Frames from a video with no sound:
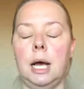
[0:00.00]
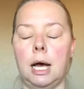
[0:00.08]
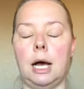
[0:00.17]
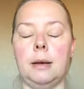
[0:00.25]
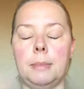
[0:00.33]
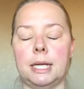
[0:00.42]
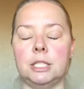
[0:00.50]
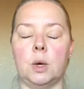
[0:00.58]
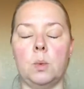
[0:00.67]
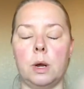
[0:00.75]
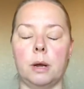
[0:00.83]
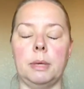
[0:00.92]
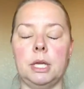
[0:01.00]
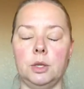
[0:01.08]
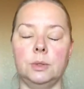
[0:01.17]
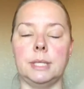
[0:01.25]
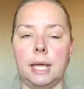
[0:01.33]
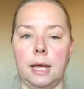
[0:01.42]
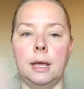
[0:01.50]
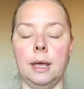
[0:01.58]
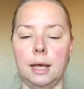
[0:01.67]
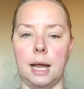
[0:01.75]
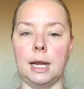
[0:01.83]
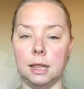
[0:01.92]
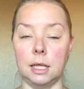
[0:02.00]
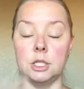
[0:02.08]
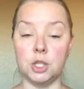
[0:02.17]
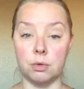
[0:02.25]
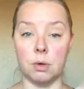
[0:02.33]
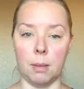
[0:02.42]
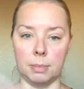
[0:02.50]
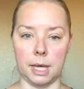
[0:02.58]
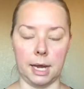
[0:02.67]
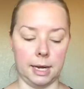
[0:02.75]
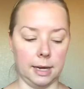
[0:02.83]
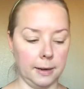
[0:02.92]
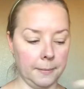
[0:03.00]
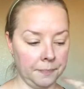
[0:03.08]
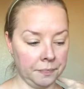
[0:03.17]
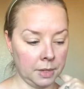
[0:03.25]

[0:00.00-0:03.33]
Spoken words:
I don't want to be using anything too complicated.